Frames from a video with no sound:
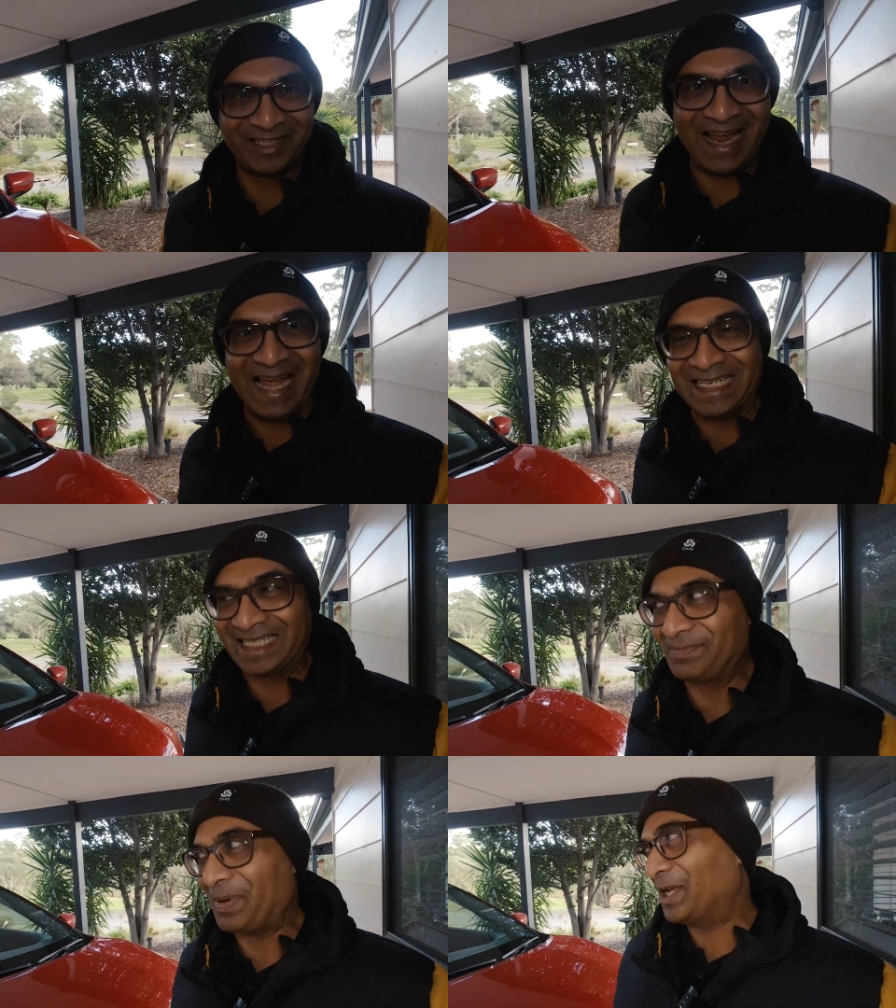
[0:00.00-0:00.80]

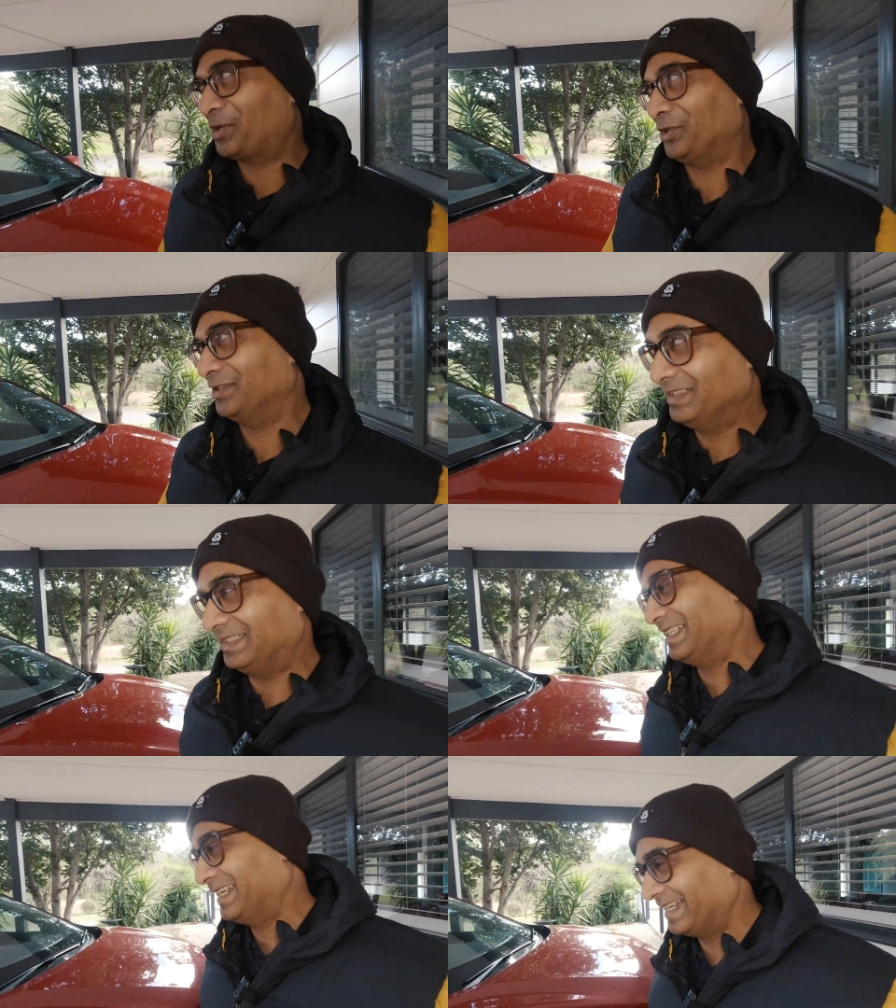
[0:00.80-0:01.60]
anticipation
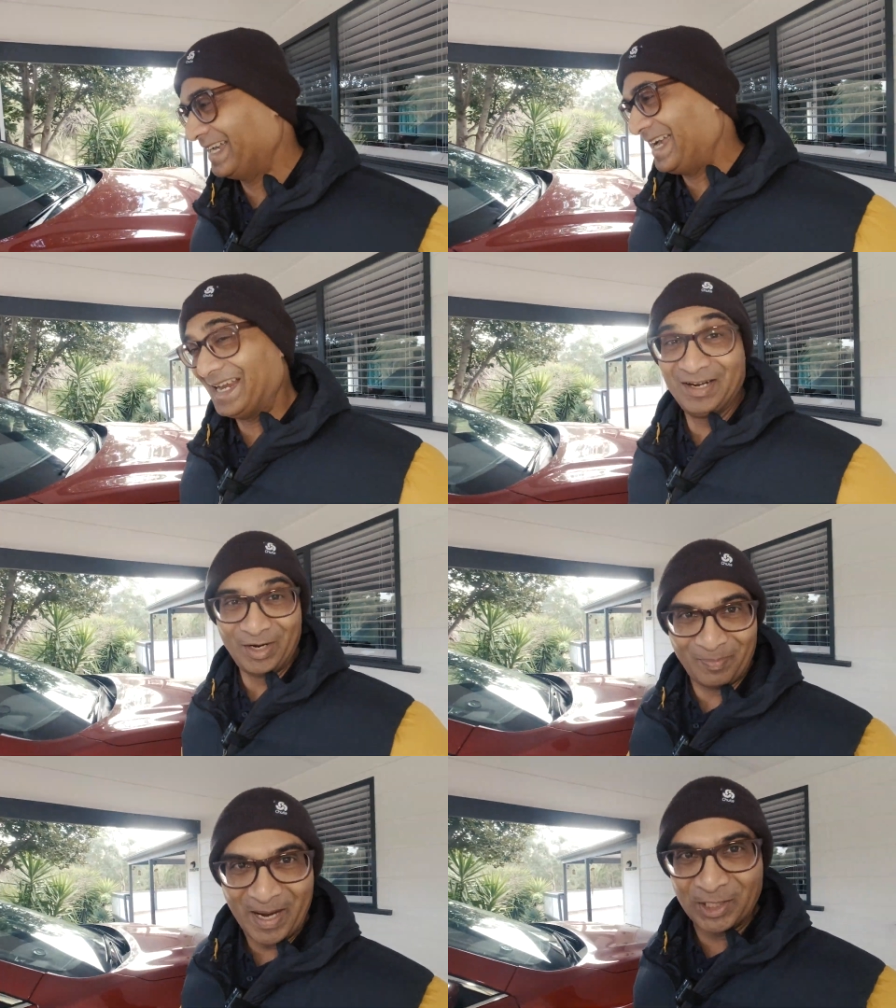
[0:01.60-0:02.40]
and a
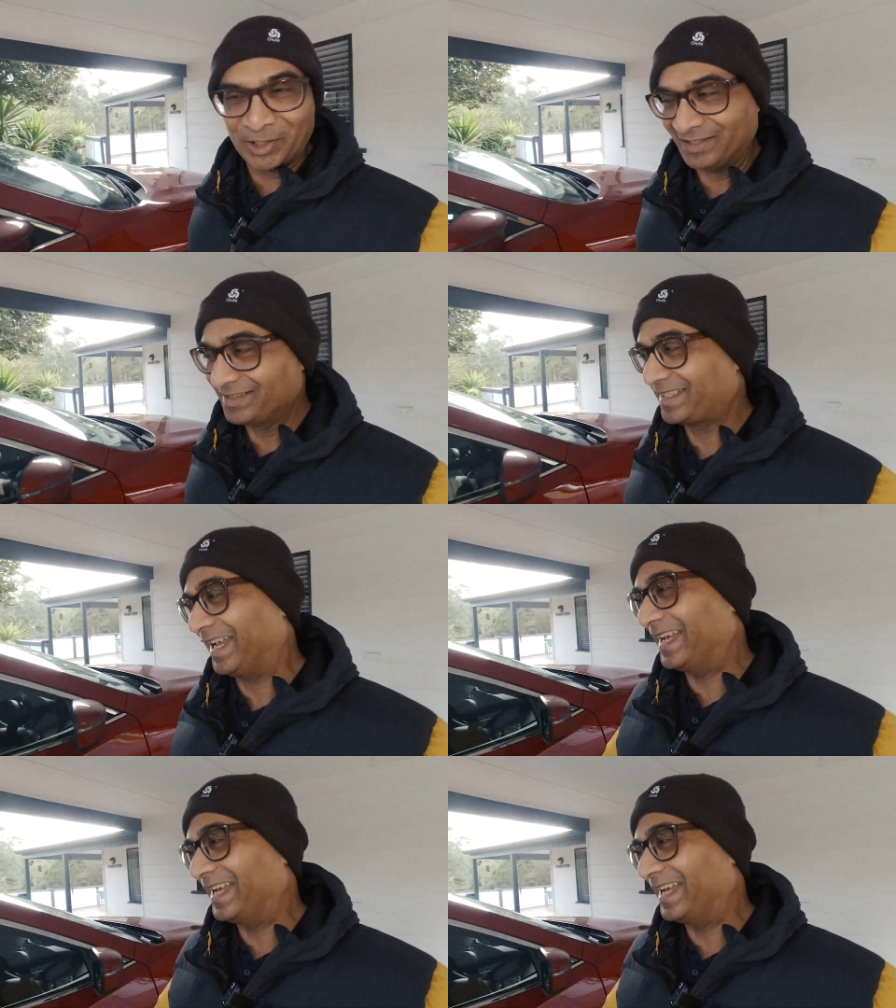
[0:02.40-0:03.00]
lot of patience,